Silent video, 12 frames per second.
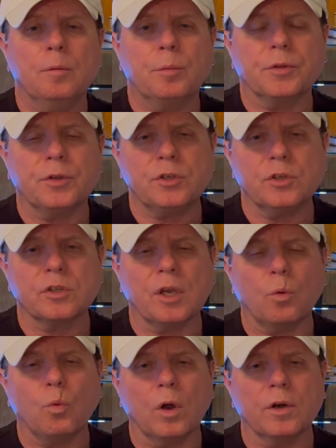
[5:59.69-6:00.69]
But this is a
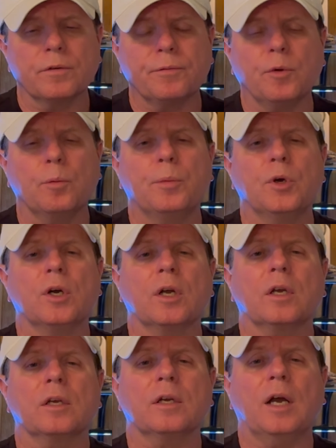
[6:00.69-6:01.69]
wonderful book,
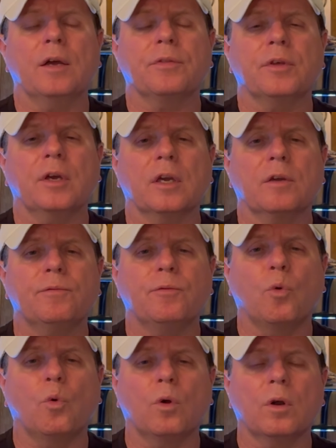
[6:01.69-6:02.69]
I think,
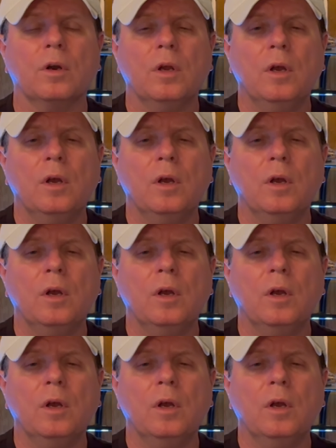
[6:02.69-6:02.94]
for